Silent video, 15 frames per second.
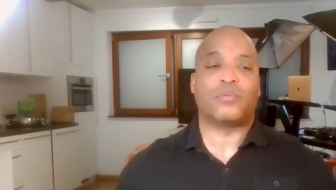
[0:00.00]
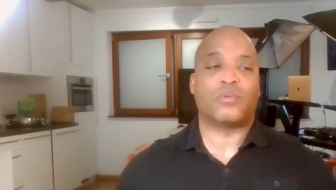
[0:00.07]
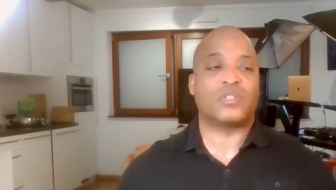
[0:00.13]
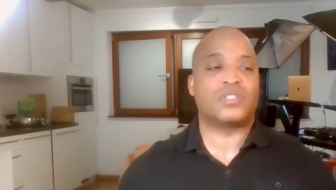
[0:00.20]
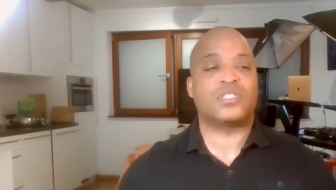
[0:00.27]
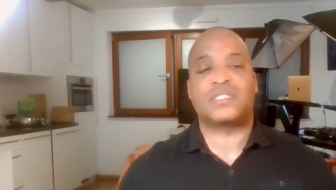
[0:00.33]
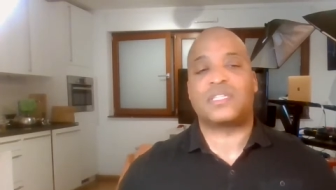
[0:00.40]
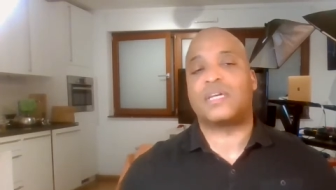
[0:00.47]
We're
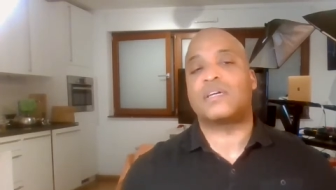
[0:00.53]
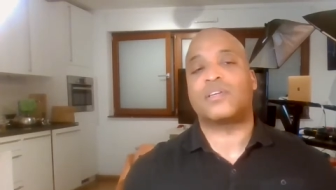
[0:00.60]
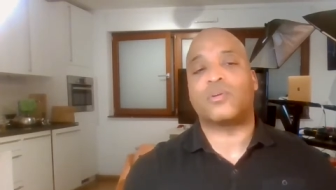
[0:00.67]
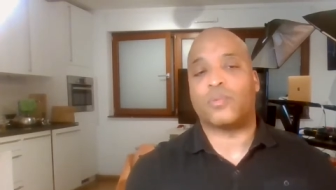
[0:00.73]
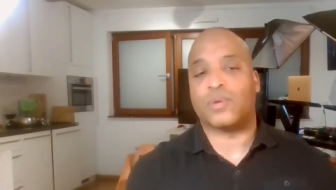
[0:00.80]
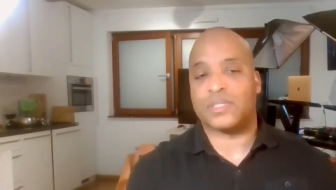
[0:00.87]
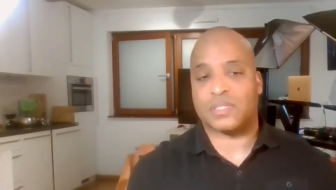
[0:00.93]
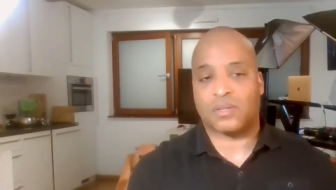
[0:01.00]
just telling
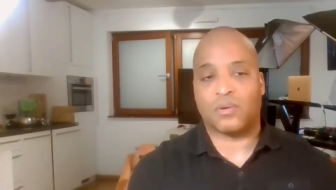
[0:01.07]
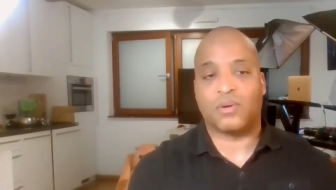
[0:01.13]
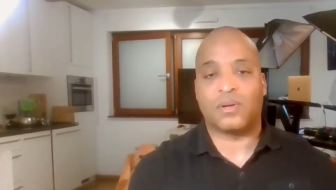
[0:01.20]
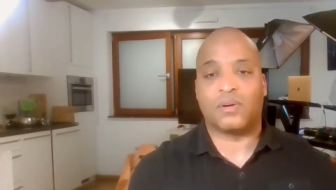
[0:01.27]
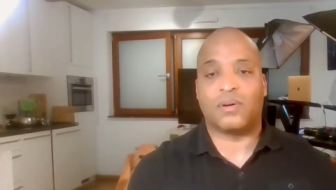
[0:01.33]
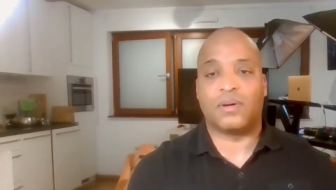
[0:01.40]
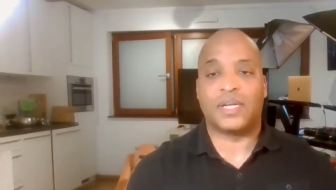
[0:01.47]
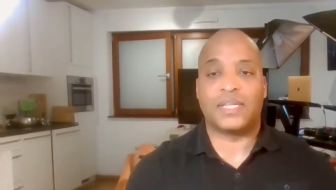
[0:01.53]
you what's
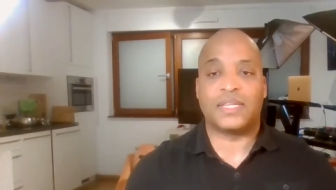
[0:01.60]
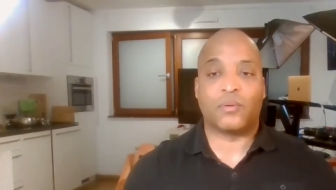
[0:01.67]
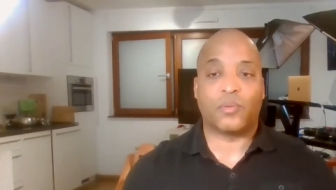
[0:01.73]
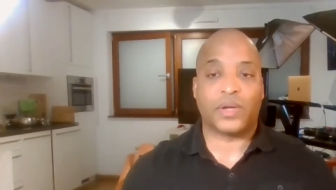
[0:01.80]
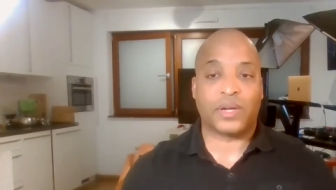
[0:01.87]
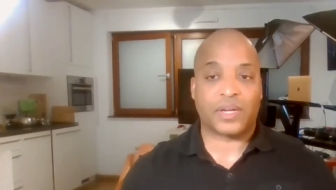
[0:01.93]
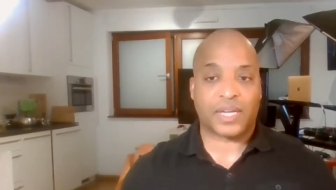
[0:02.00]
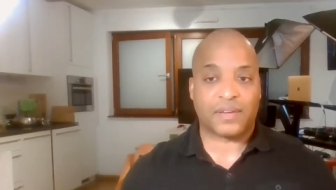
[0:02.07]
going on, and then
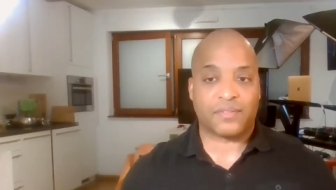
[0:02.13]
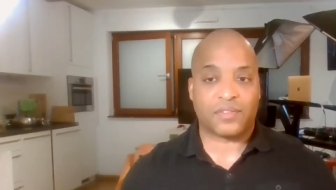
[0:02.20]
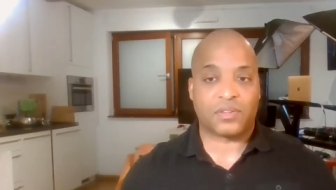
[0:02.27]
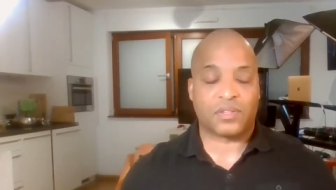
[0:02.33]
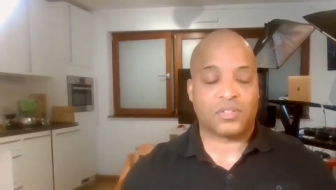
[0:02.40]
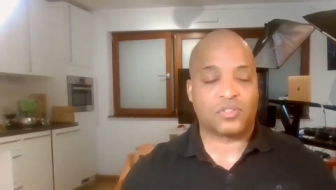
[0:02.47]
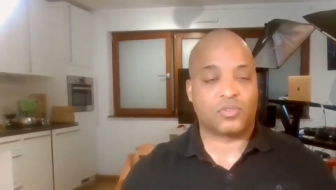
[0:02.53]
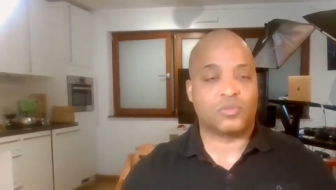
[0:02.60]
we are giving
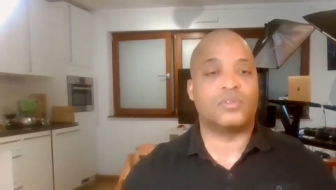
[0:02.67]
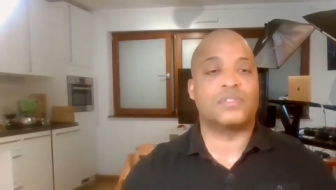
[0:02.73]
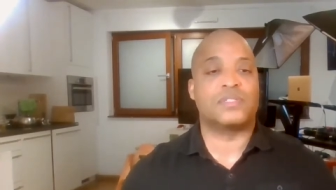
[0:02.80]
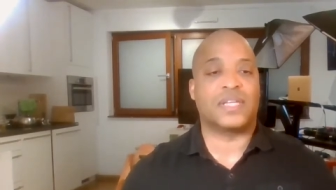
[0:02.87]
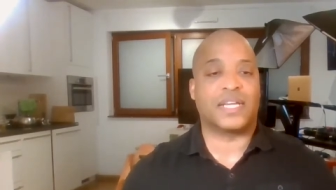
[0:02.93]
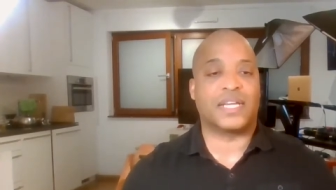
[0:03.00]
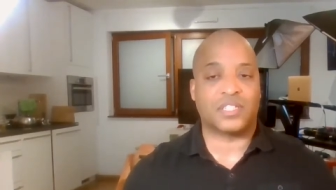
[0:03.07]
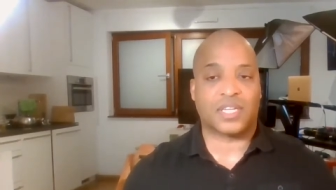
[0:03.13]
you the tools
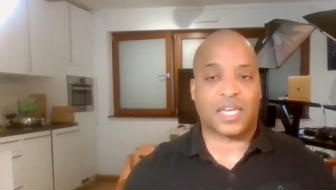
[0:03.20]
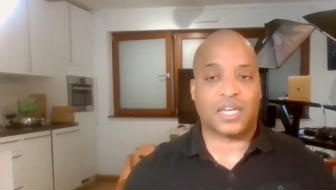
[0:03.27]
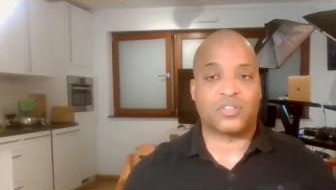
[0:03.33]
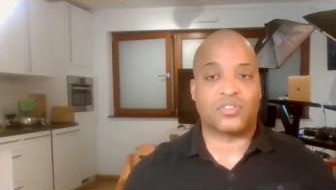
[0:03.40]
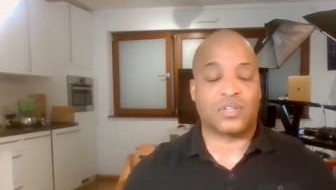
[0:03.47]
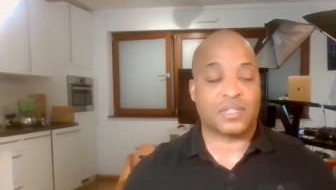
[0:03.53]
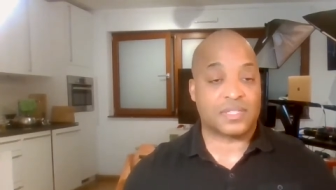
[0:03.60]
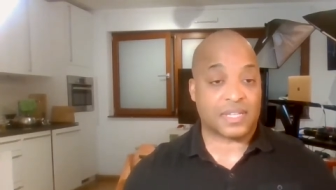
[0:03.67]
and
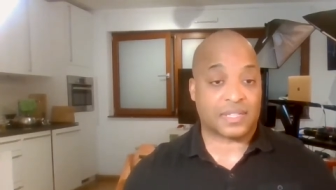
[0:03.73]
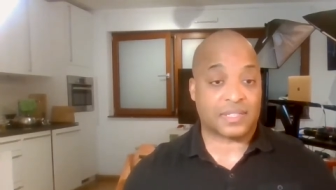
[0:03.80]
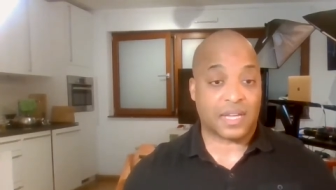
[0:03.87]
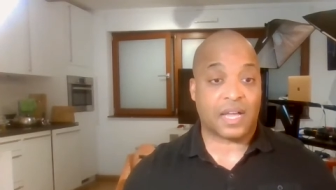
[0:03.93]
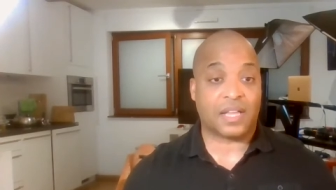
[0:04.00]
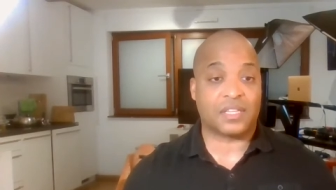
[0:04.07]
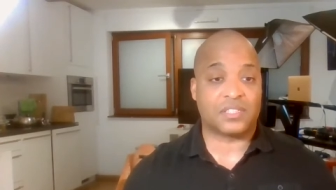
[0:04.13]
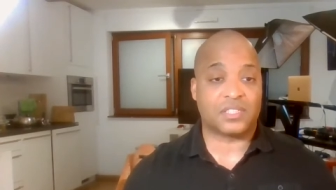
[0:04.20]
education and
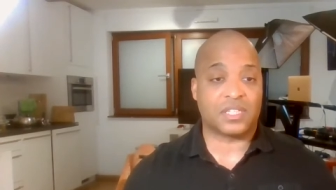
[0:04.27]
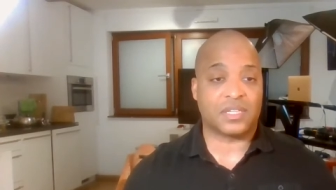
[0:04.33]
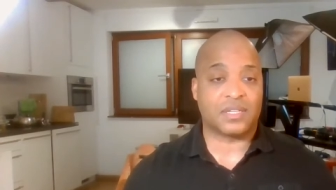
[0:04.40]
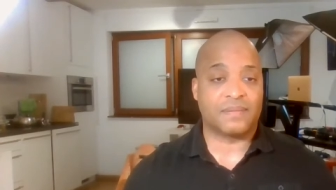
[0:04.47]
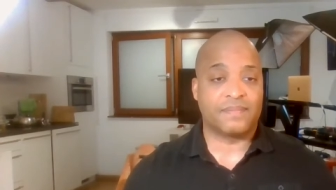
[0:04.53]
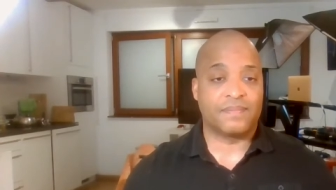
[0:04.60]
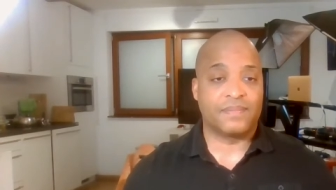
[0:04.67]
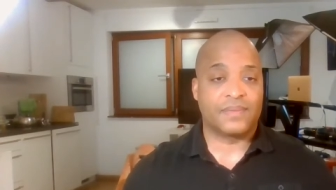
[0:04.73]
technology,